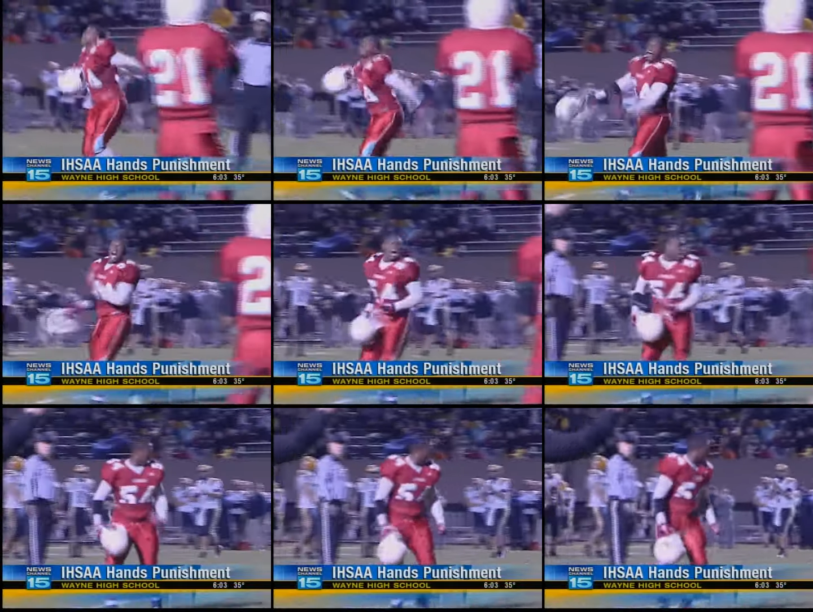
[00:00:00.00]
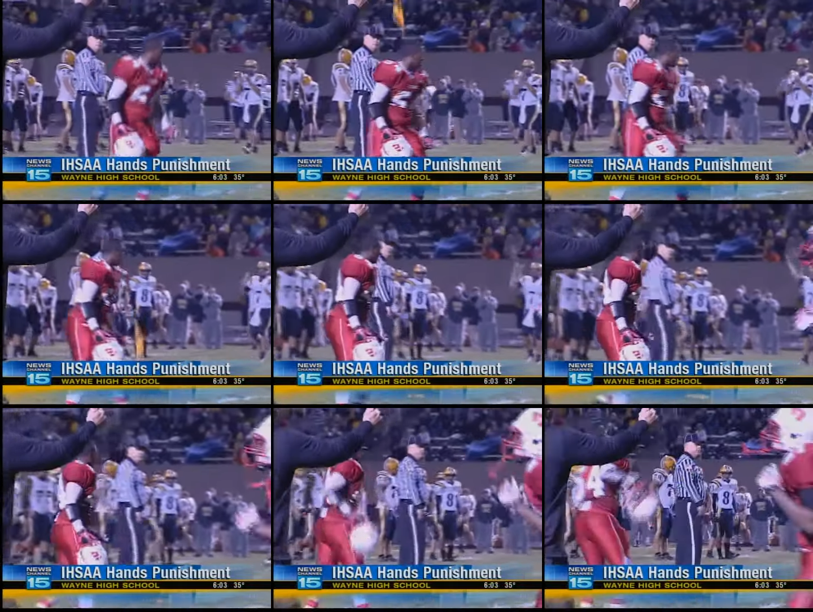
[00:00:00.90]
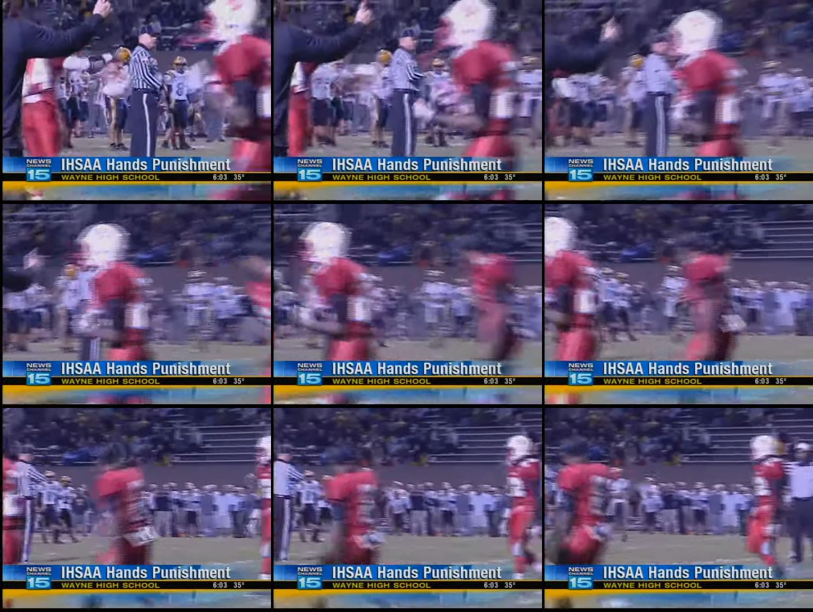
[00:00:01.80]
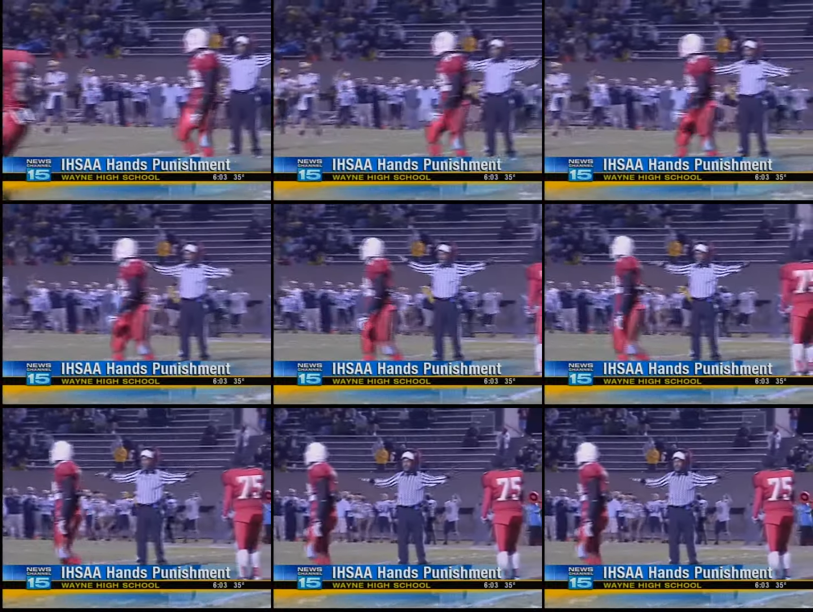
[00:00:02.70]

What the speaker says: [unreadable: no face in view]